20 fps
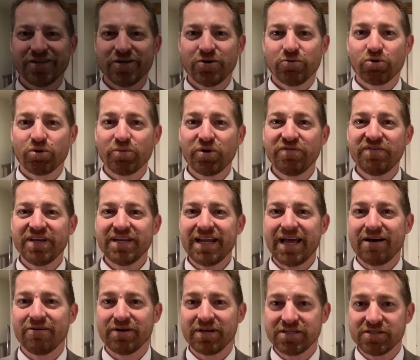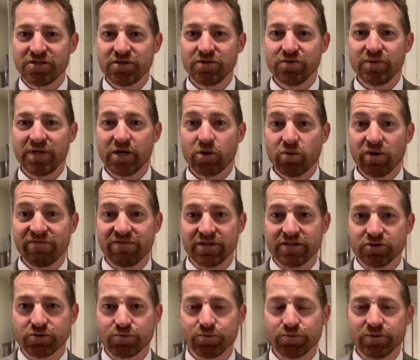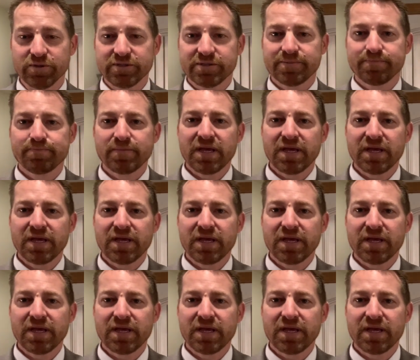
We're moving now into equivalence rules.